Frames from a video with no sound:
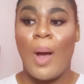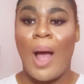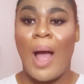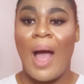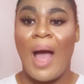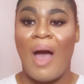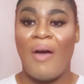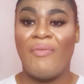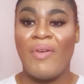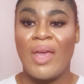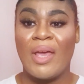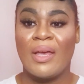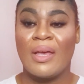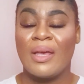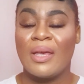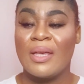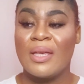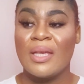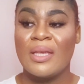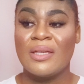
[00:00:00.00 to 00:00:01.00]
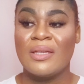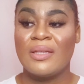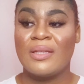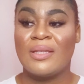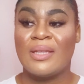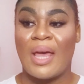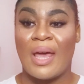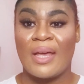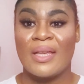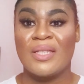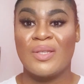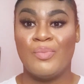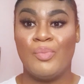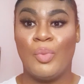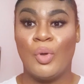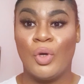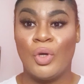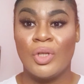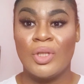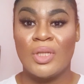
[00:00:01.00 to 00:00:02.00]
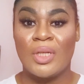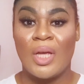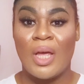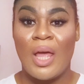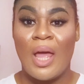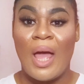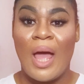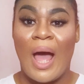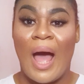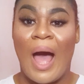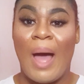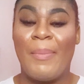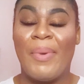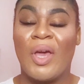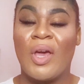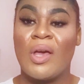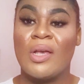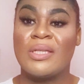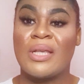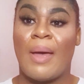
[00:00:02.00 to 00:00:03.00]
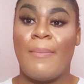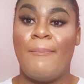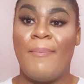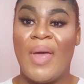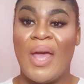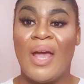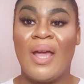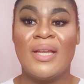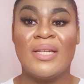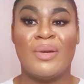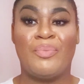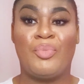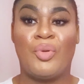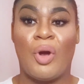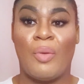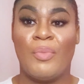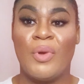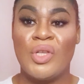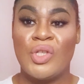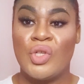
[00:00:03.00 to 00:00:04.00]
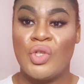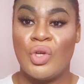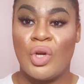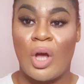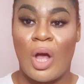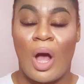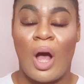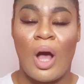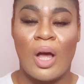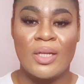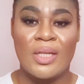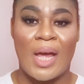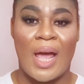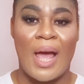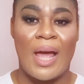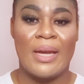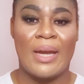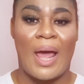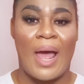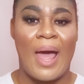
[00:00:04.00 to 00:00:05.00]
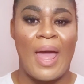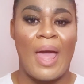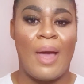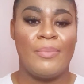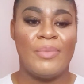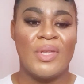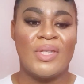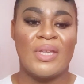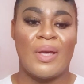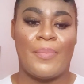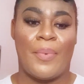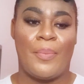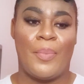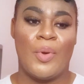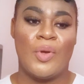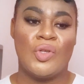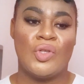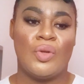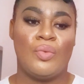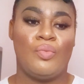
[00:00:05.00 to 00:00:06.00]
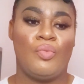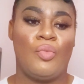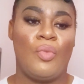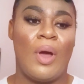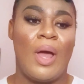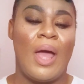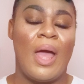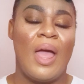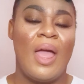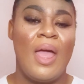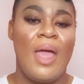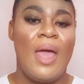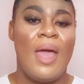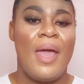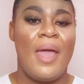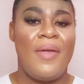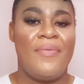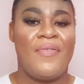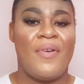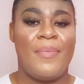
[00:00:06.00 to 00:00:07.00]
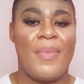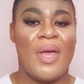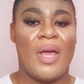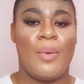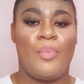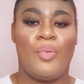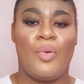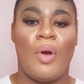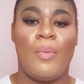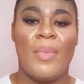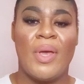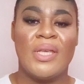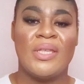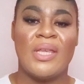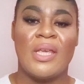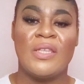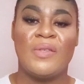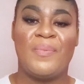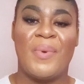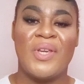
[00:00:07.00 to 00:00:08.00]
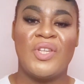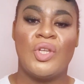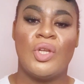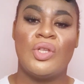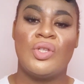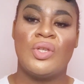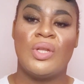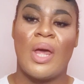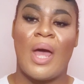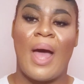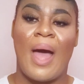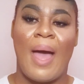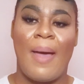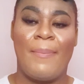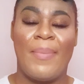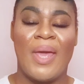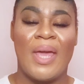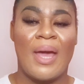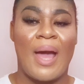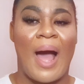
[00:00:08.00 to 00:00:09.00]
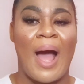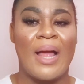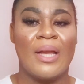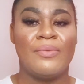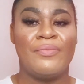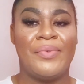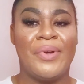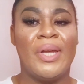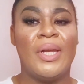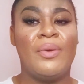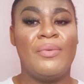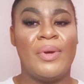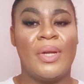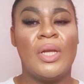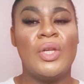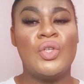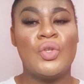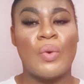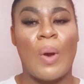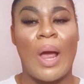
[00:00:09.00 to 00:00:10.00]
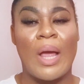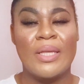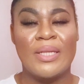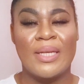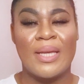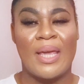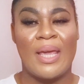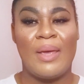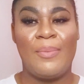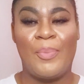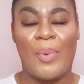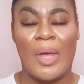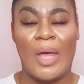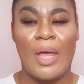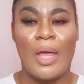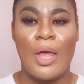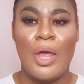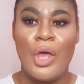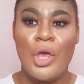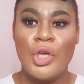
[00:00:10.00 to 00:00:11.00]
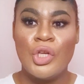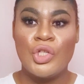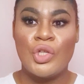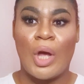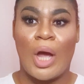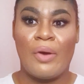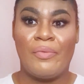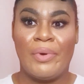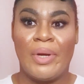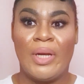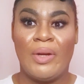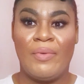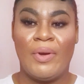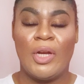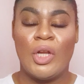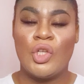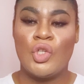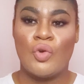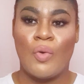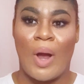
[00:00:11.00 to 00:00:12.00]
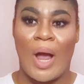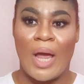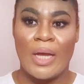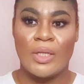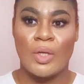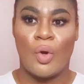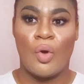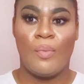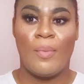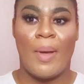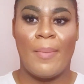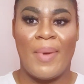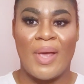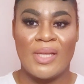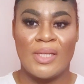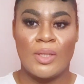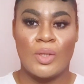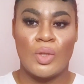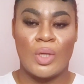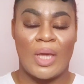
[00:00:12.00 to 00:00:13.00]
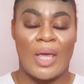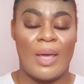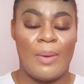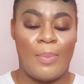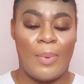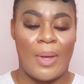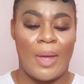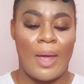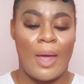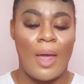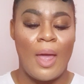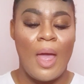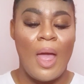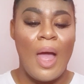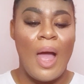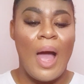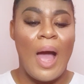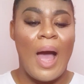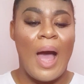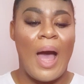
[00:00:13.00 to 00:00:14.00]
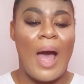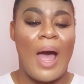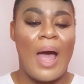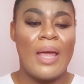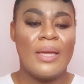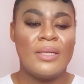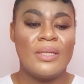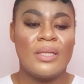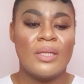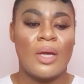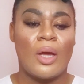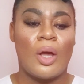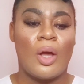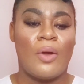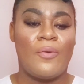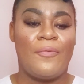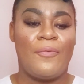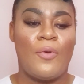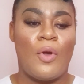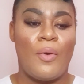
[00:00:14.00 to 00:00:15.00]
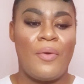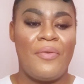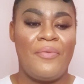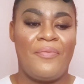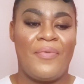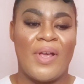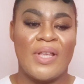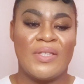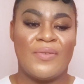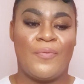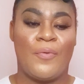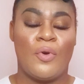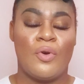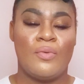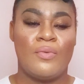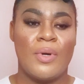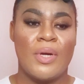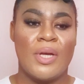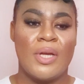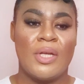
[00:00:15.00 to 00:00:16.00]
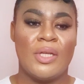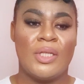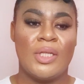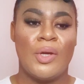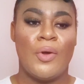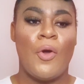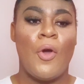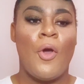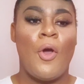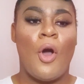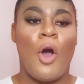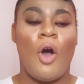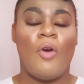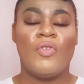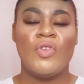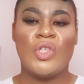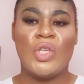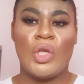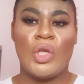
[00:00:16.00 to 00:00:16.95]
having sex, but because I made a promise to God, and I am the type of person where if I make a promise, especially to the high being, I really, really try to keep it. So I really, really tried all my best to keep it. And going fast forward, obviously